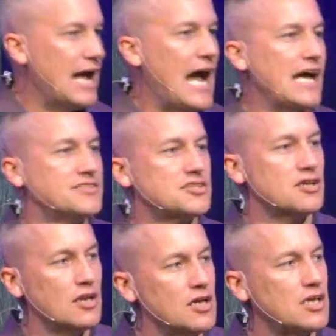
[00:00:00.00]
has us
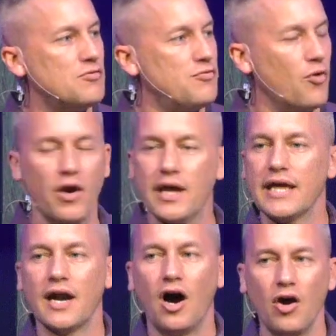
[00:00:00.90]
looking for it
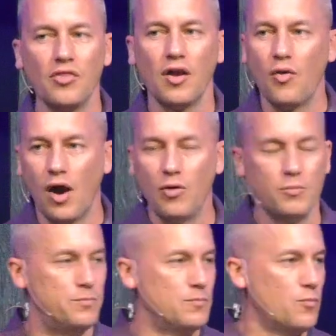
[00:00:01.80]
in all the
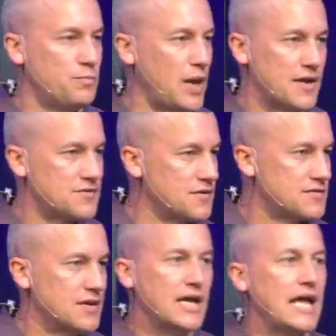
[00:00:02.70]
wrong
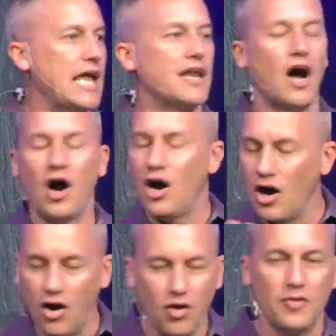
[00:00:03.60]
places, in
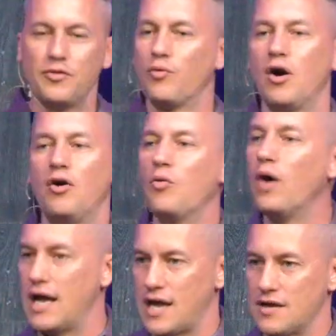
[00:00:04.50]
all of the wrong
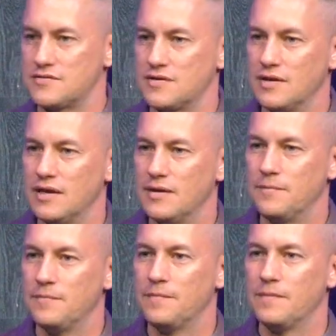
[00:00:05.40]
ways.
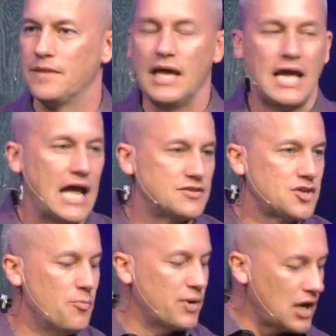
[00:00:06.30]
And
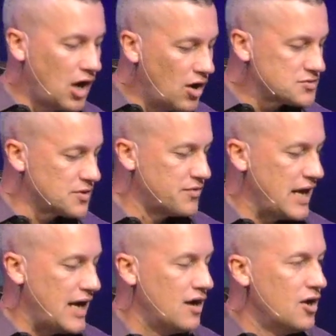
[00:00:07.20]
so because of
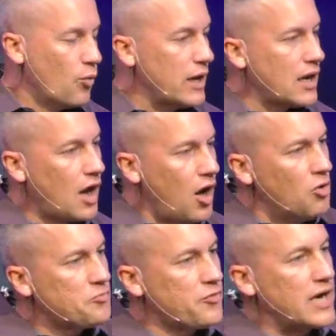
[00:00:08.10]
that, we
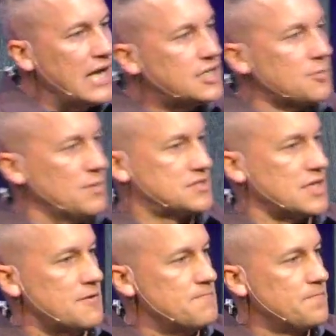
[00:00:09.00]
long for
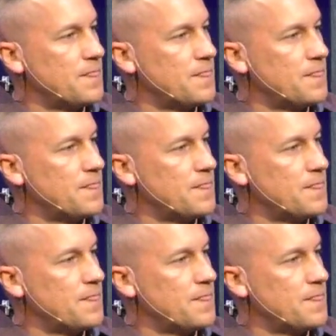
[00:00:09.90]
intimacy.